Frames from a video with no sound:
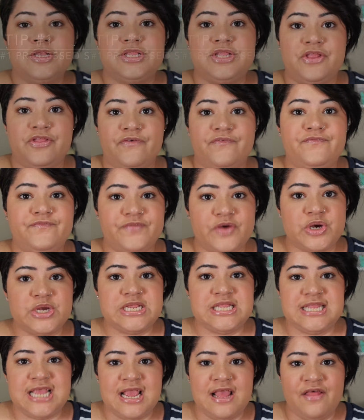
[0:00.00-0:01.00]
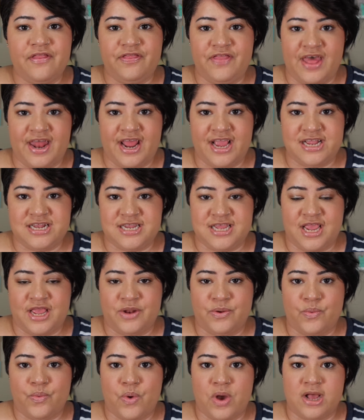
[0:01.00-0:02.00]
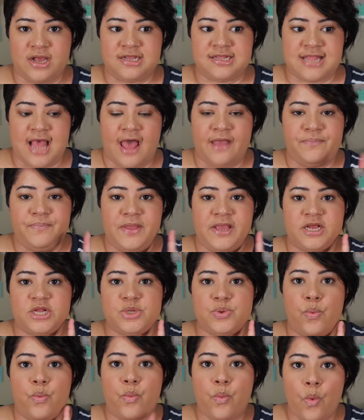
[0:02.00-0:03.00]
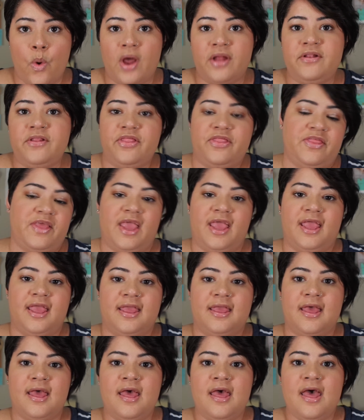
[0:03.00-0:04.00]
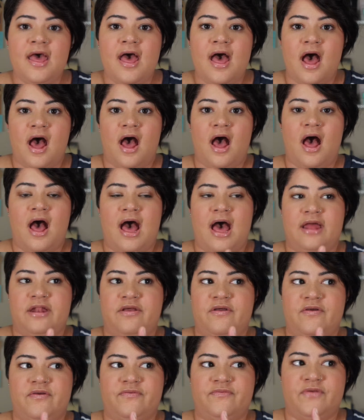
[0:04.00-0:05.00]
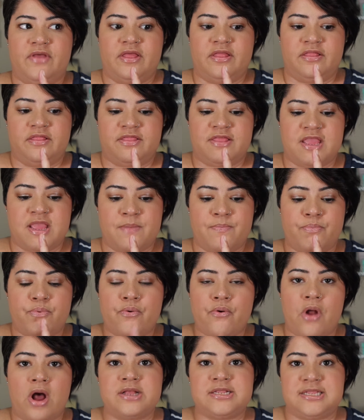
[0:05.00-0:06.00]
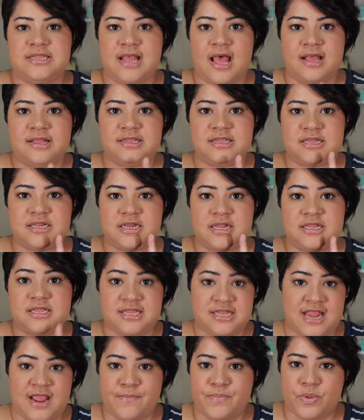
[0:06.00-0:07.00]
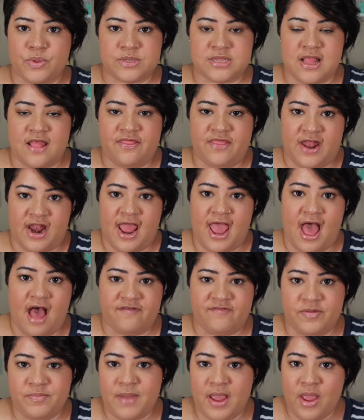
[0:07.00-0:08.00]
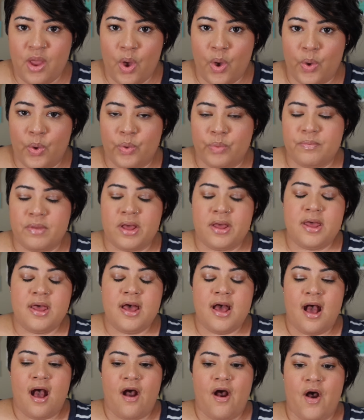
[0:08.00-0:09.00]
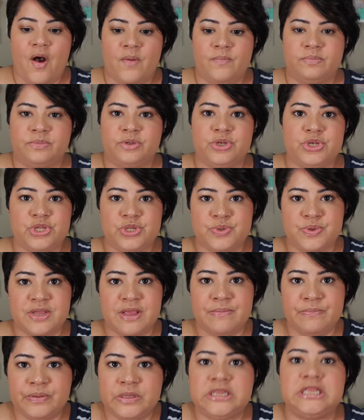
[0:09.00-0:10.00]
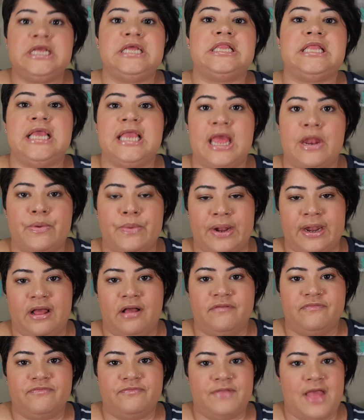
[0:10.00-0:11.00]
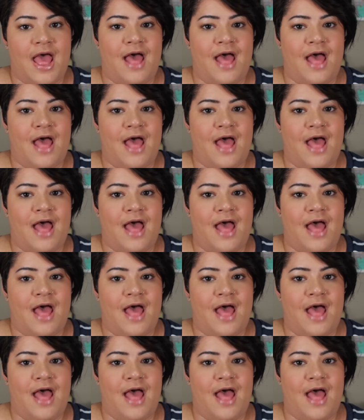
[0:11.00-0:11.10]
So the first thing that I did was I picked one thing out of the processed staples that I have in my home to completely get rid of.